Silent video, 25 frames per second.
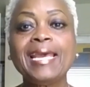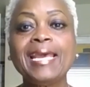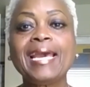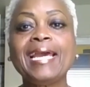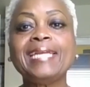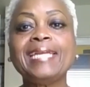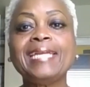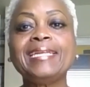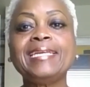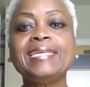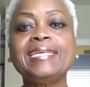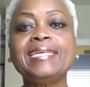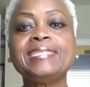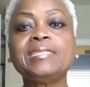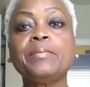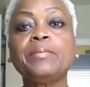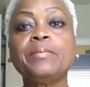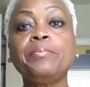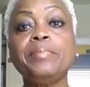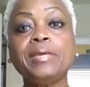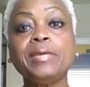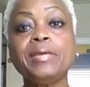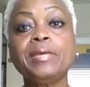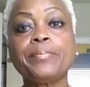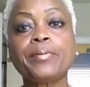and it is a
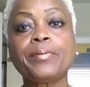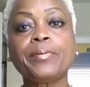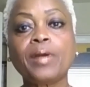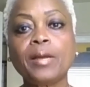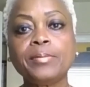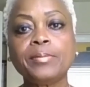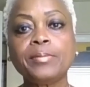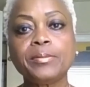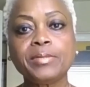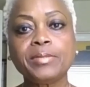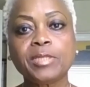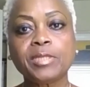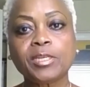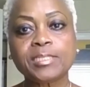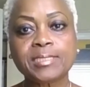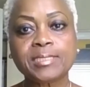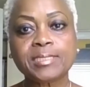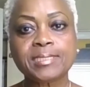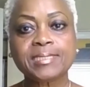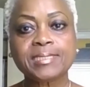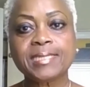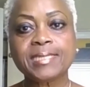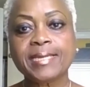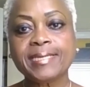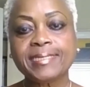big problem in our
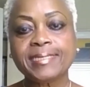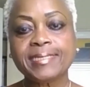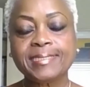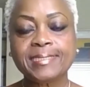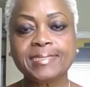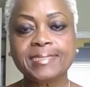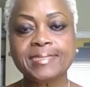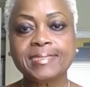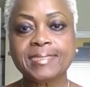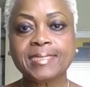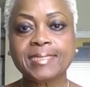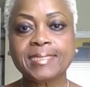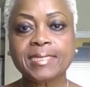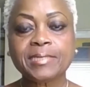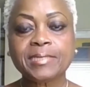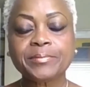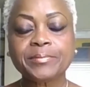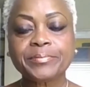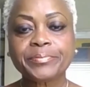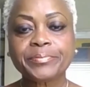society today.